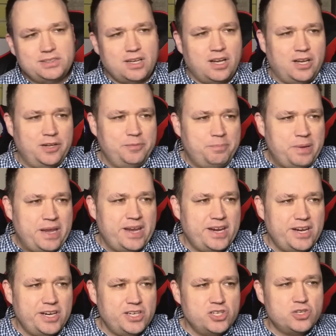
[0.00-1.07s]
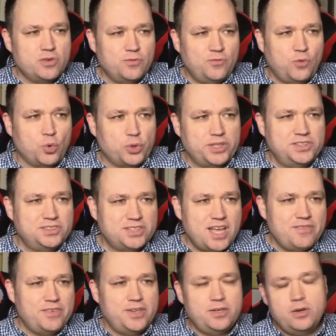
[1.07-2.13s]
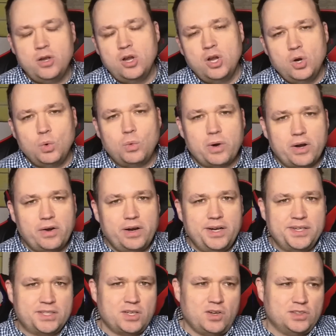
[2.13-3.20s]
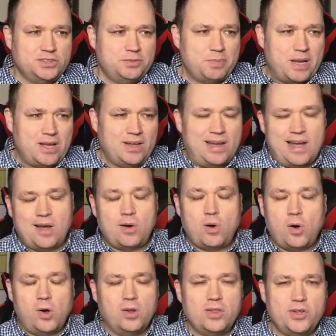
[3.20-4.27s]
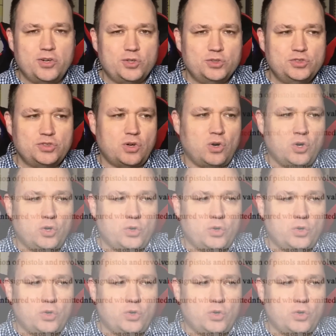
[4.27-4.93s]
on page 47, where it talks about how all letters are